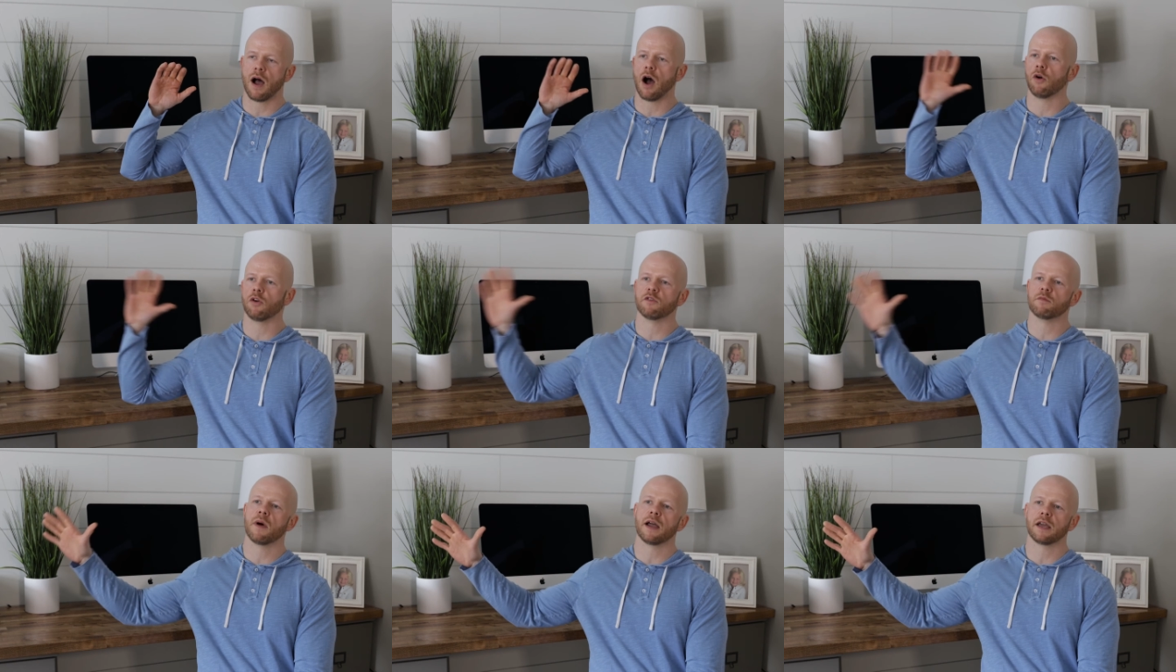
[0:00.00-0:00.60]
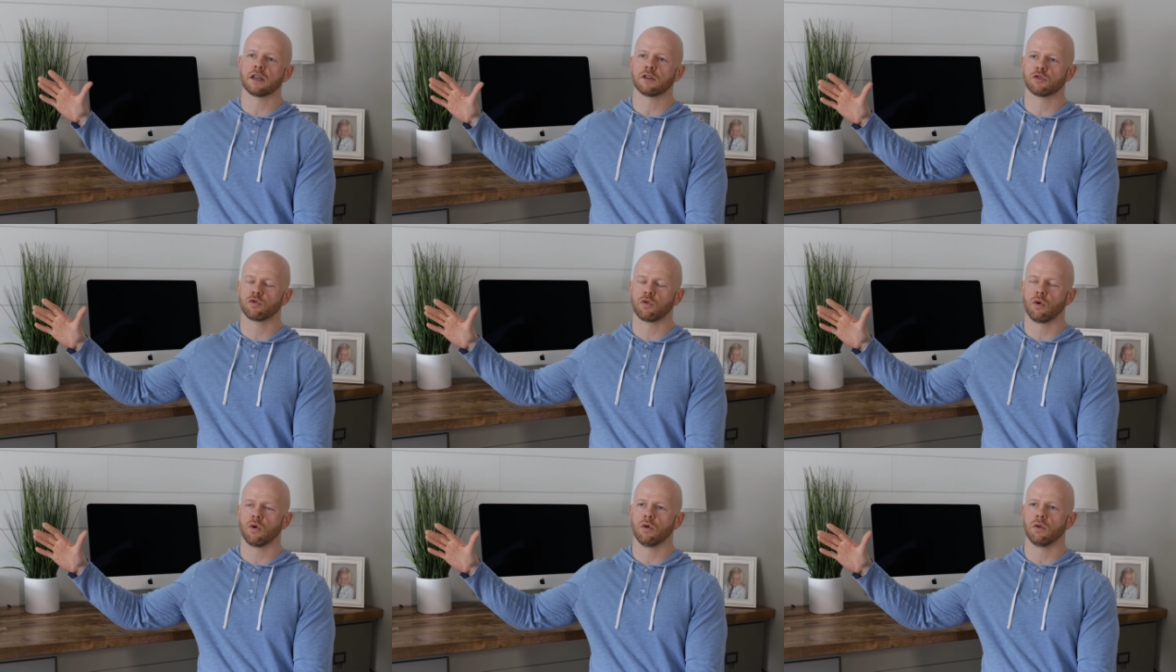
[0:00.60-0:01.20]
out of my
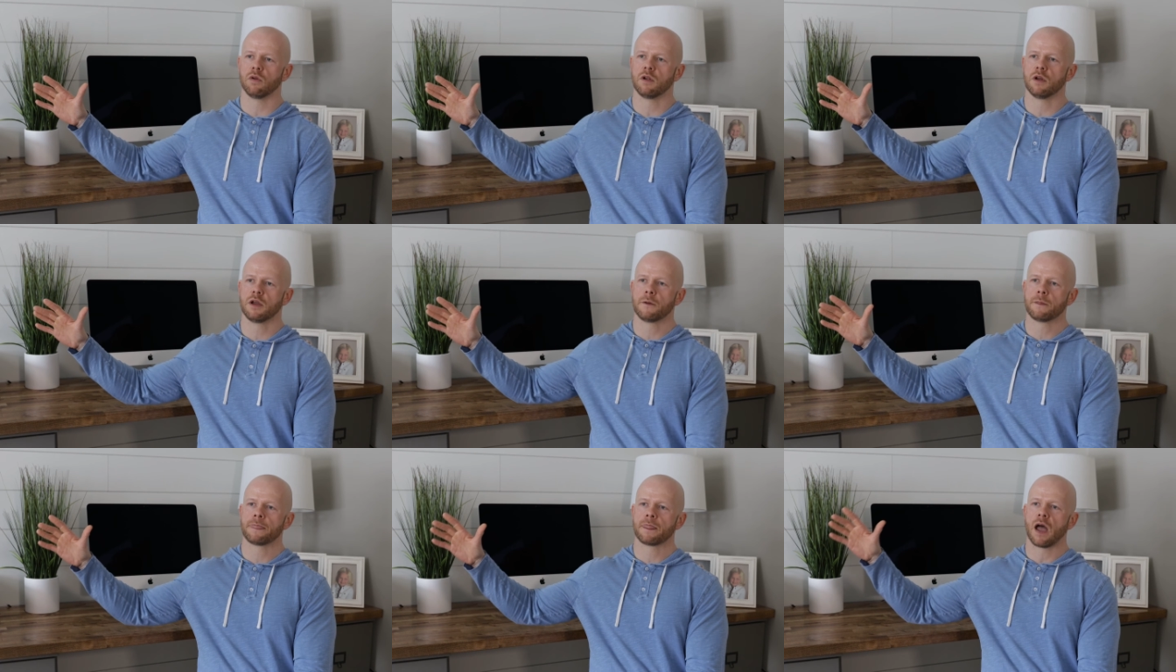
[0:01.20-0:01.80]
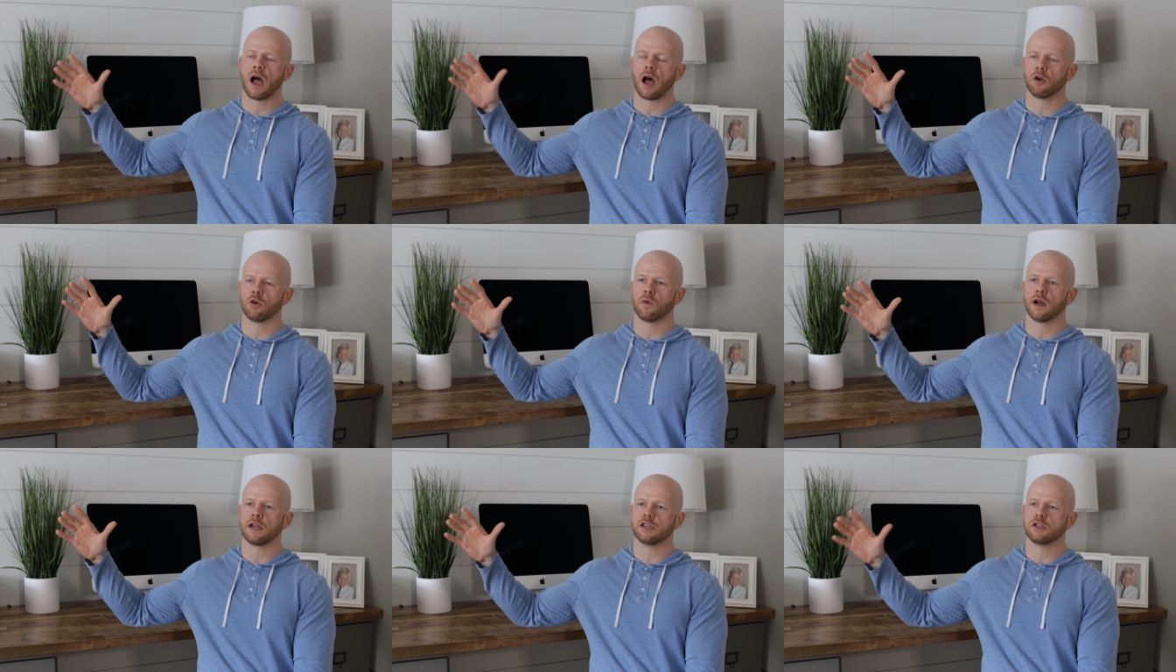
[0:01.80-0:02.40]
control how
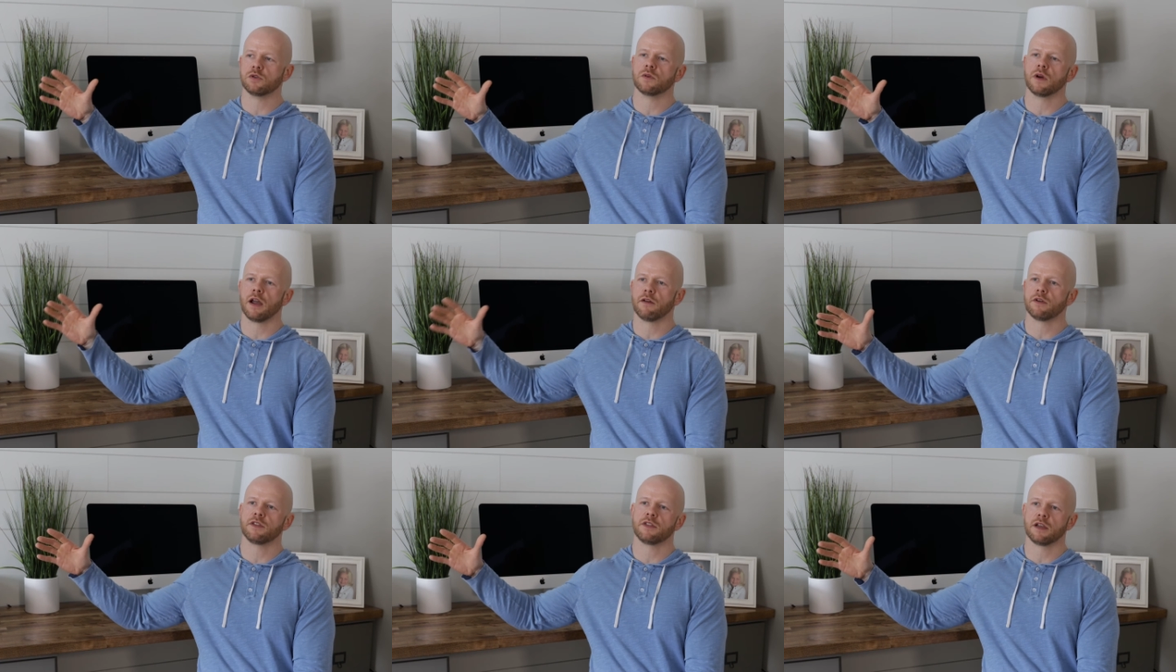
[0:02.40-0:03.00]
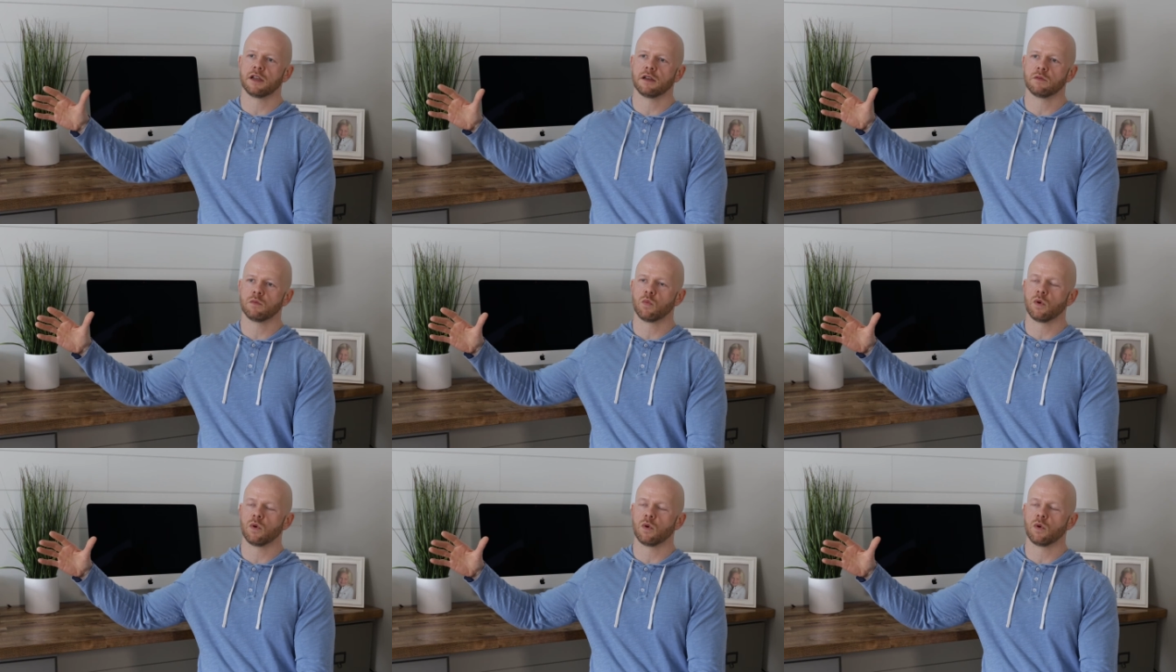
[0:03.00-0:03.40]
do I do everything